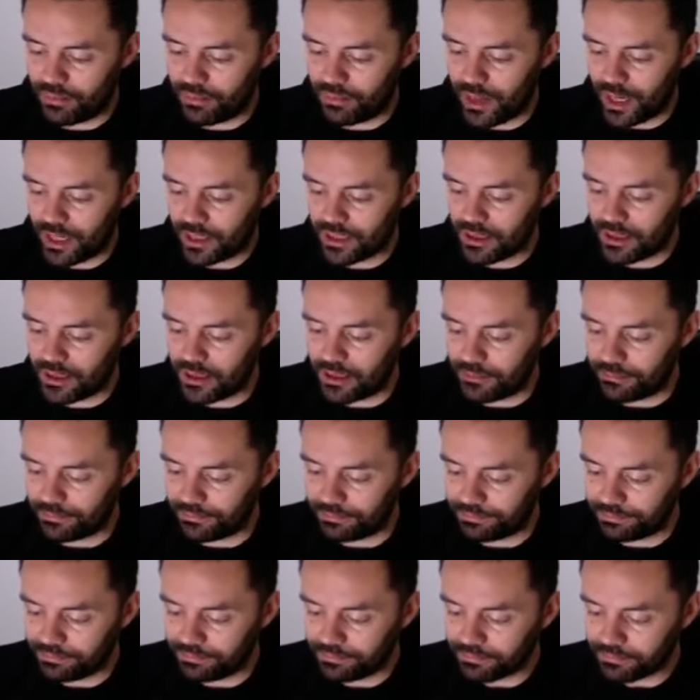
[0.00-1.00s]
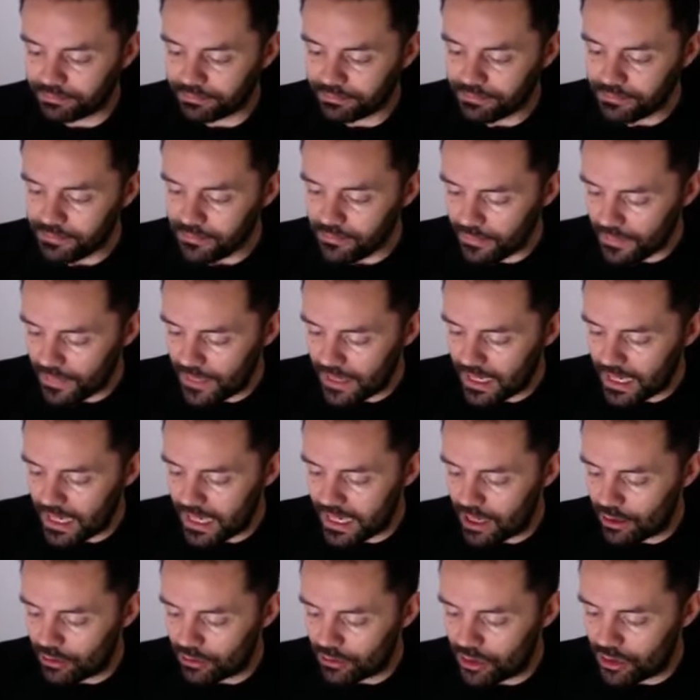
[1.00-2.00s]
practicing. And
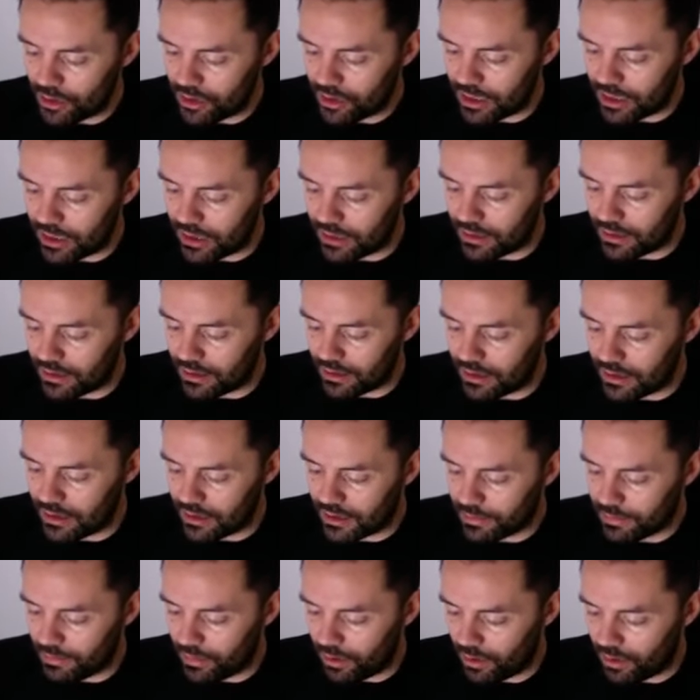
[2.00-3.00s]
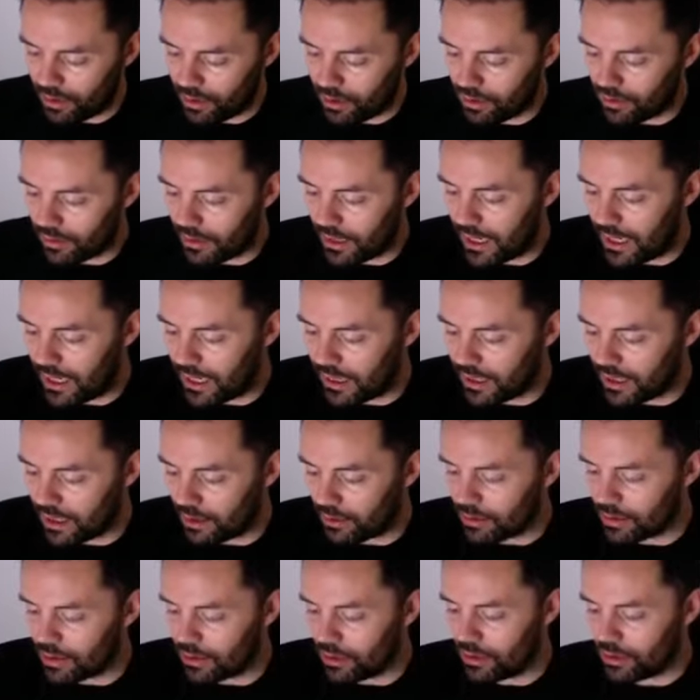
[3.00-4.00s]
I was using this ball and I
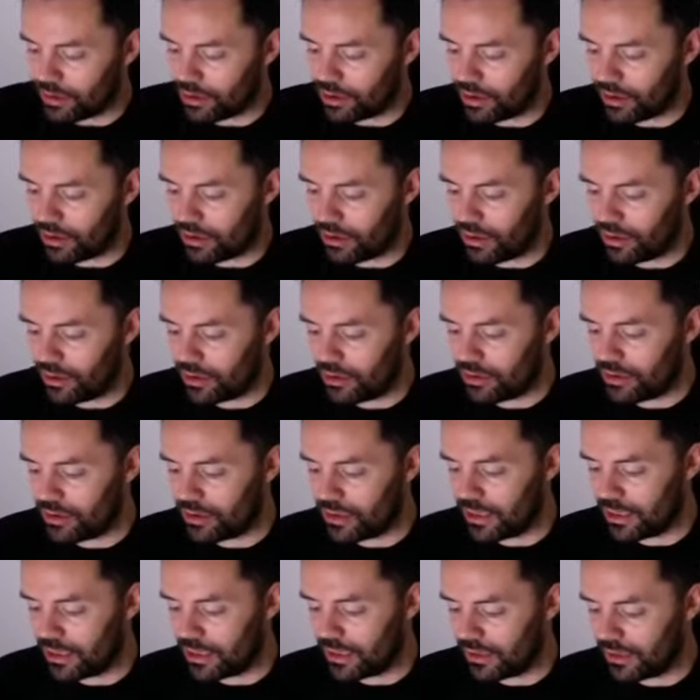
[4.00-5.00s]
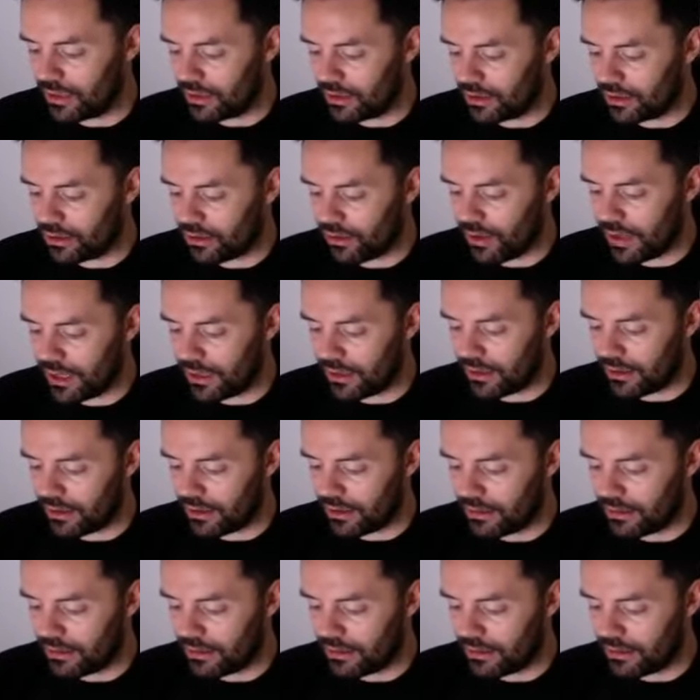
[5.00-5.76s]
was also using Trend.